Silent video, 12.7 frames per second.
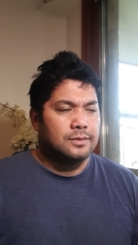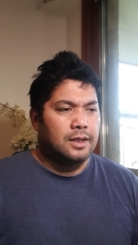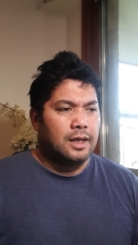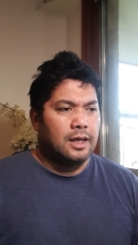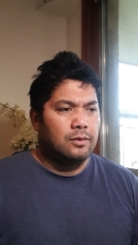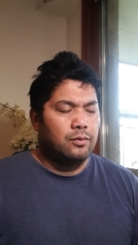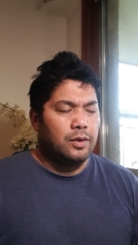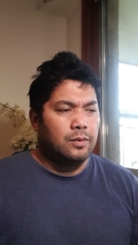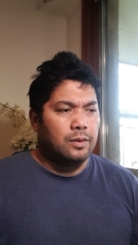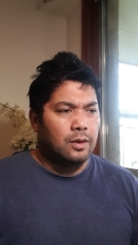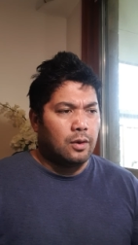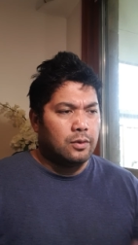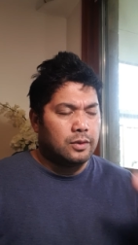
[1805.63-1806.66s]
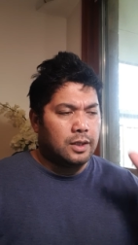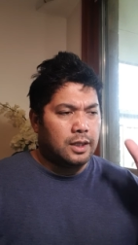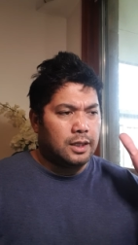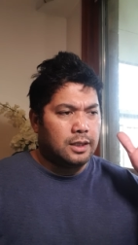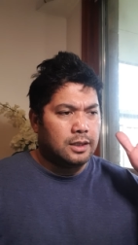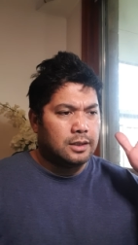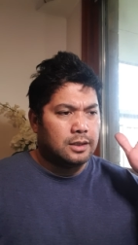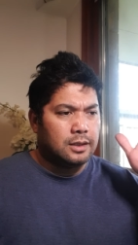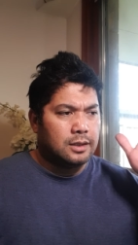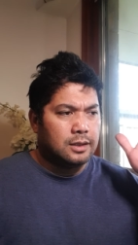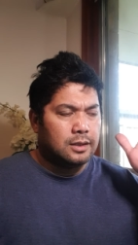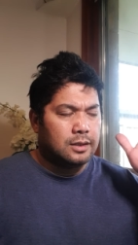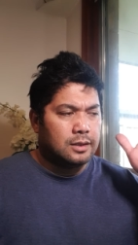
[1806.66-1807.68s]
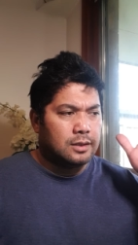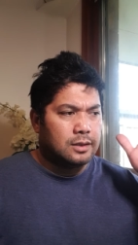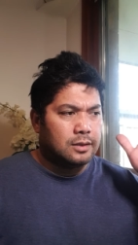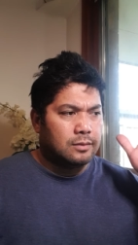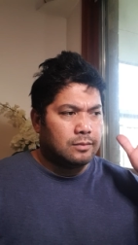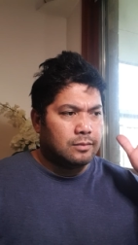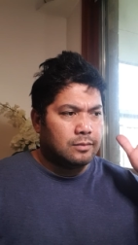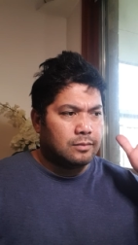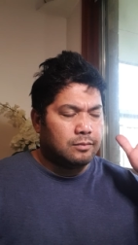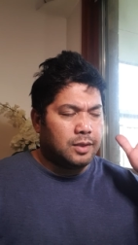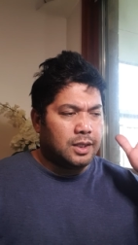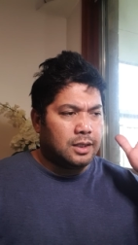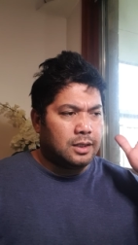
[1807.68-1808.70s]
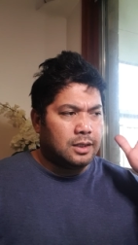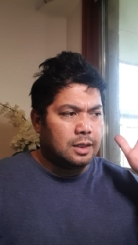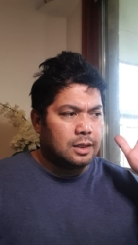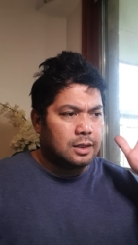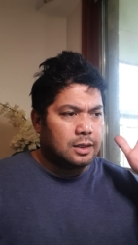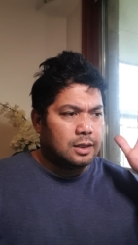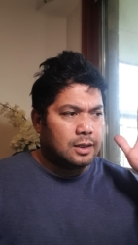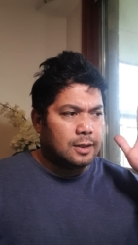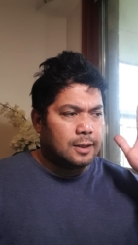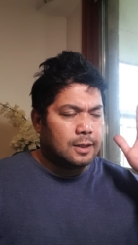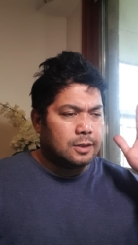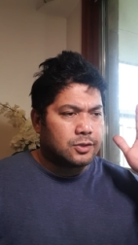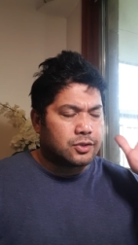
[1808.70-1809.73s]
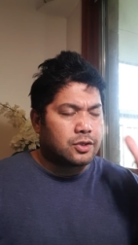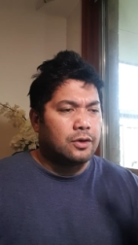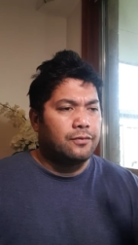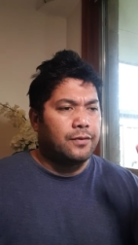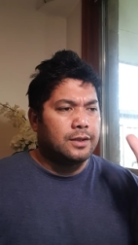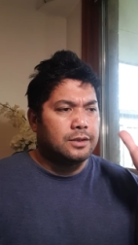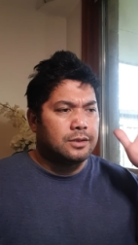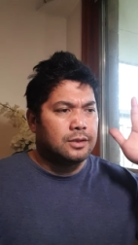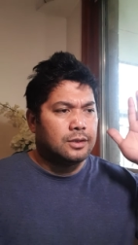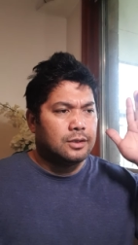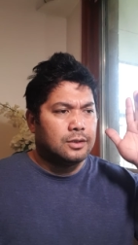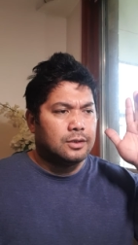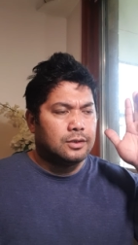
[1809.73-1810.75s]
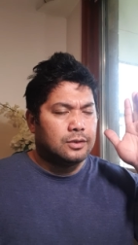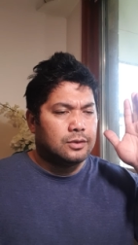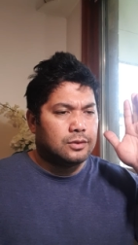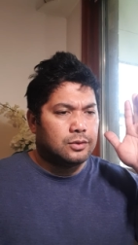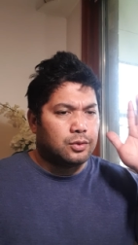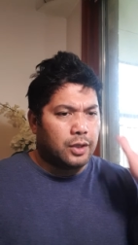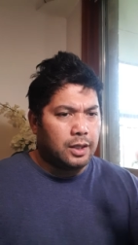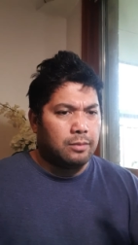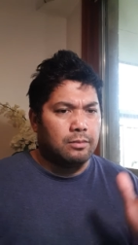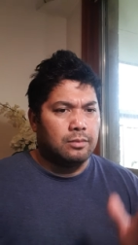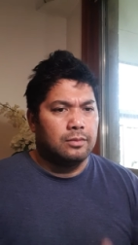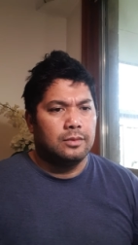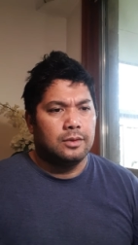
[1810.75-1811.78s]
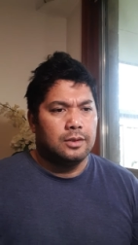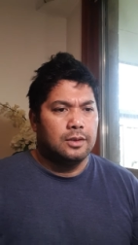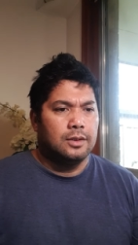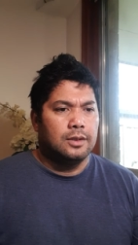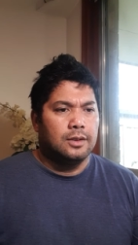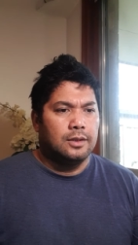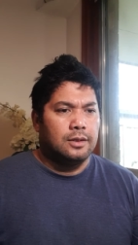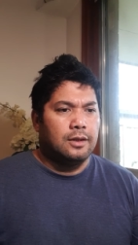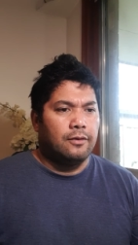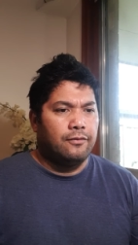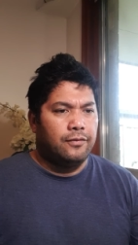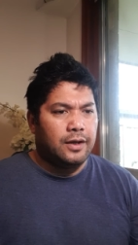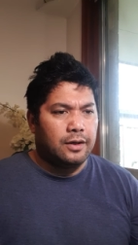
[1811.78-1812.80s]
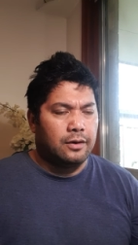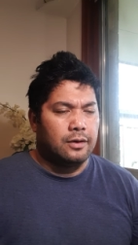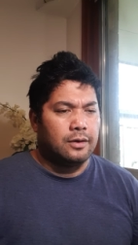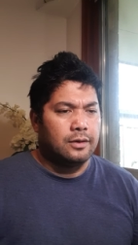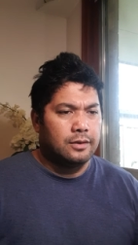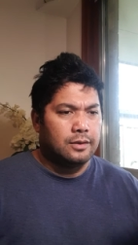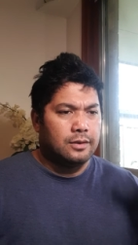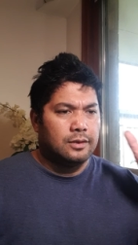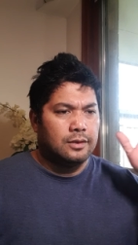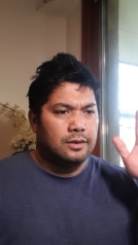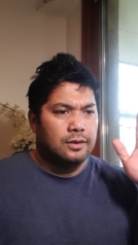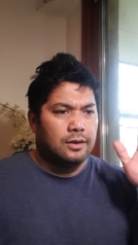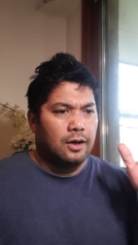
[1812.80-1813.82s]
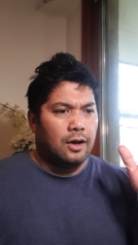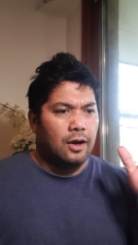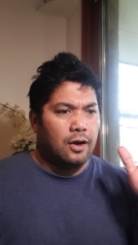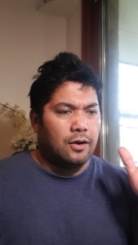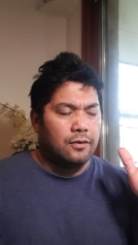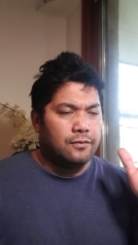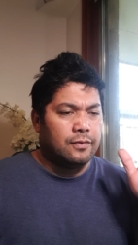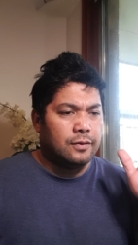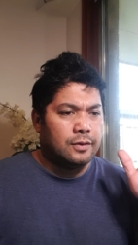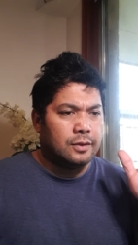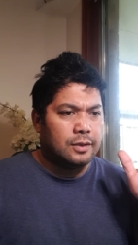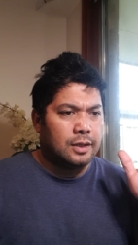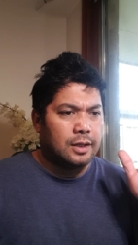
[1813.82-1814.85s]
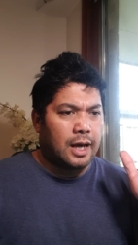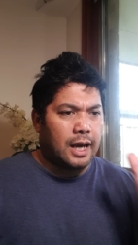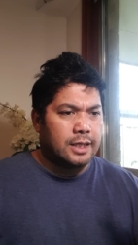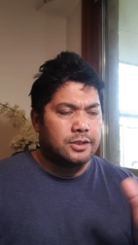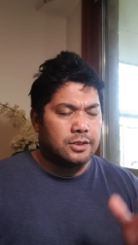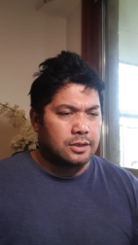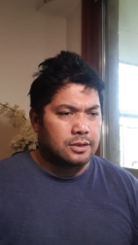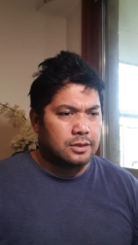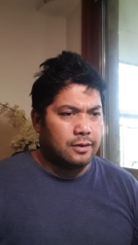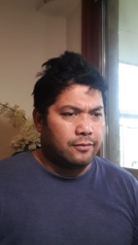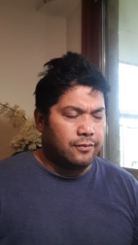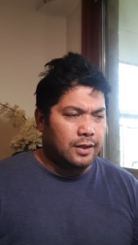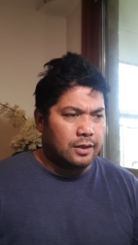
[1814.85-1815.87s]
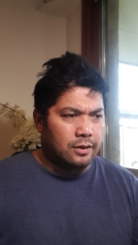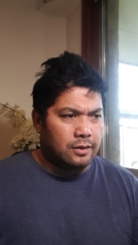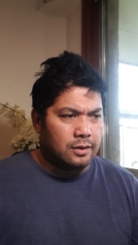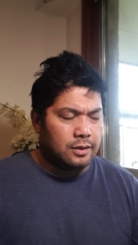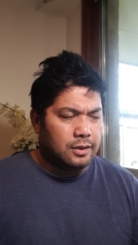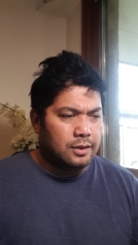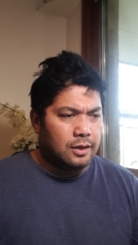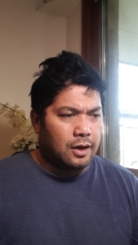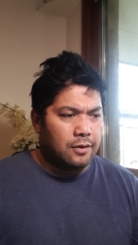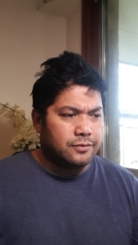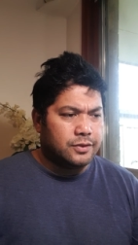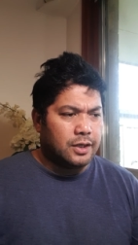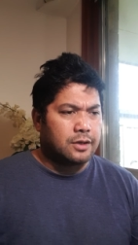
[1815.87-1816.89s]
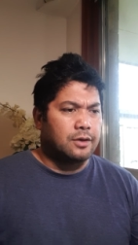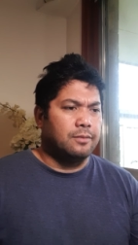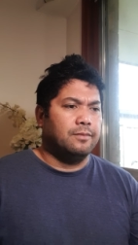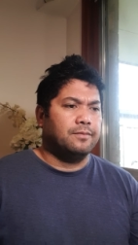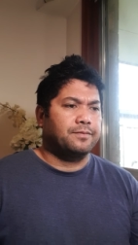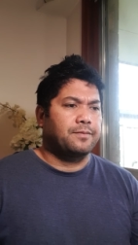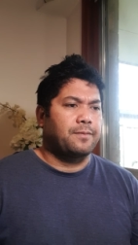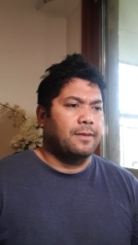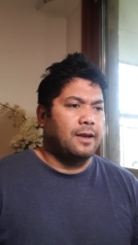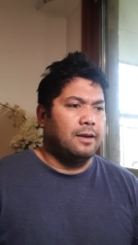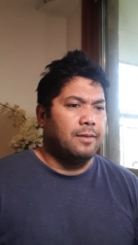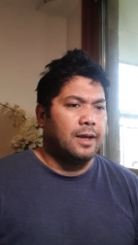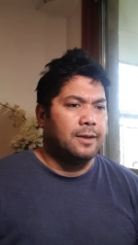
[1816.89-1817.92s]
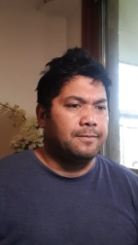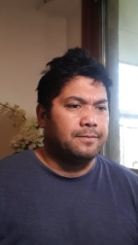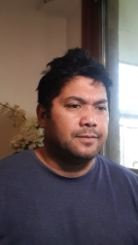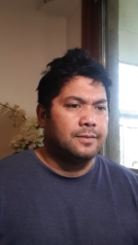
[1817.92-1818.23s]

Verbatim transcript: and we will only be servant to him the fear of Isaac, the fear of Jacob. Amen.